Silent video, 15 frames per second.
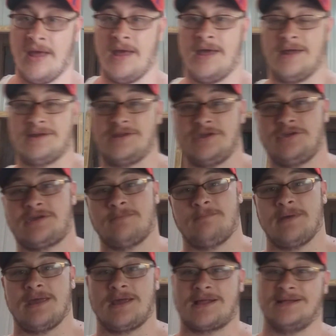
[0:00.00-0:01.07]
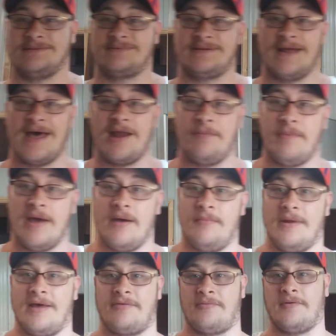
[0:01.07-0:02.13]
Until you can beat Clemson and Alabama,
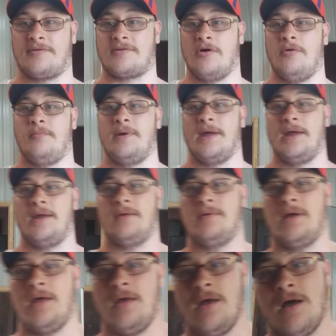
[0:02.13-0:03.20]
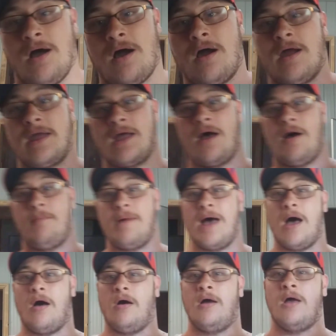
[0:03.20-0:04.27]
that's what it's going to be. All right, y'all, I'm
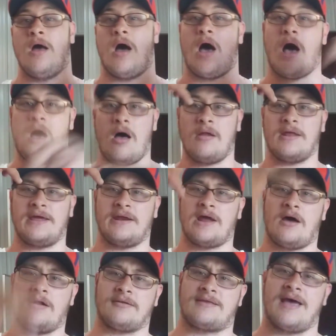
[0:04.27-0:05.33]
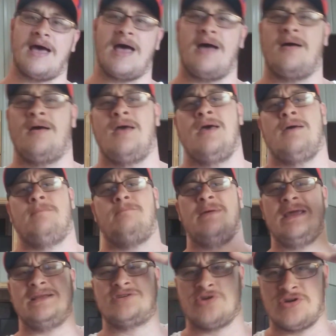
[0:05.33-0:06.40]
out. All in all the time.
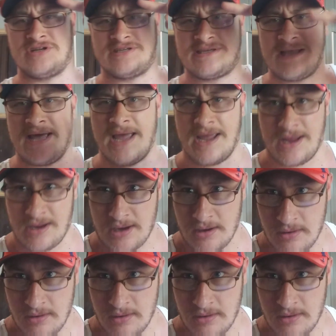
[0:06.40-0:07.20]
Beat Georgia Tech.